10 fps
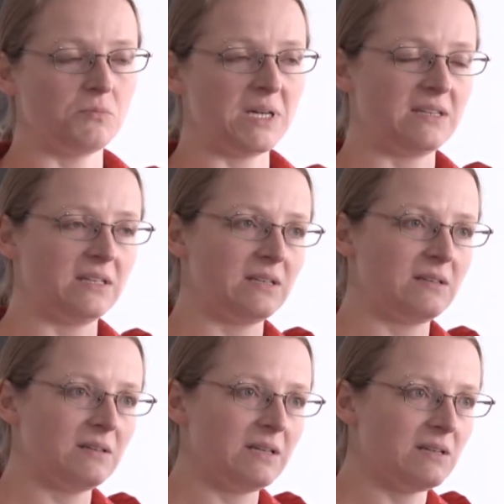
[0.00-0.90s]
But the
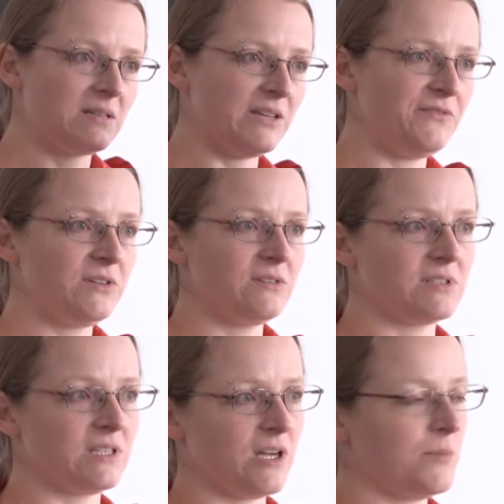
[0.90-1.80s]

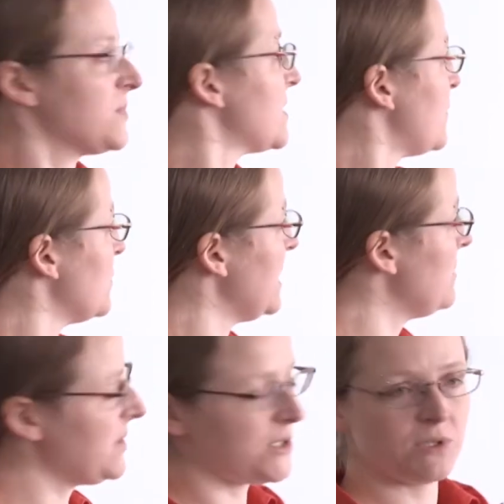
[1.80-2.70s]
difficulty comes if you're
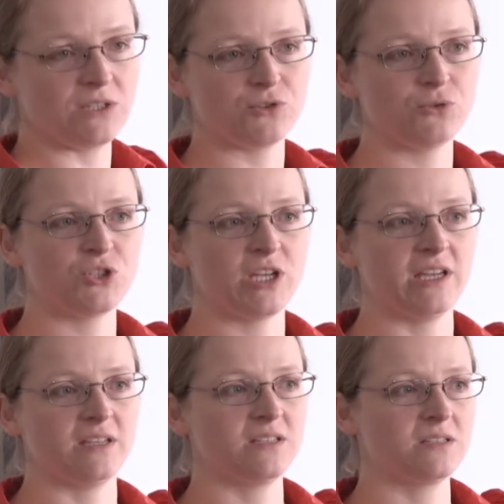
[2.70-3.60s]
in between two
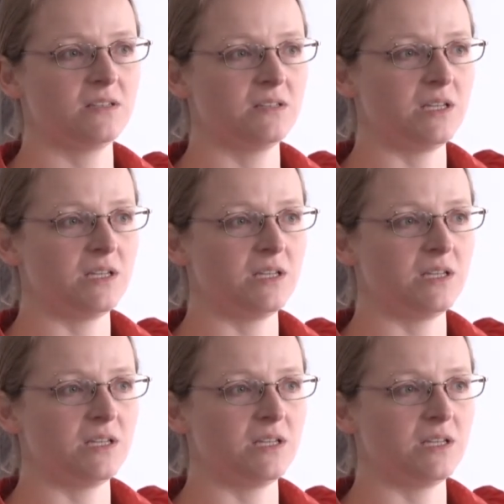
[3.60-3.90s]
chairs,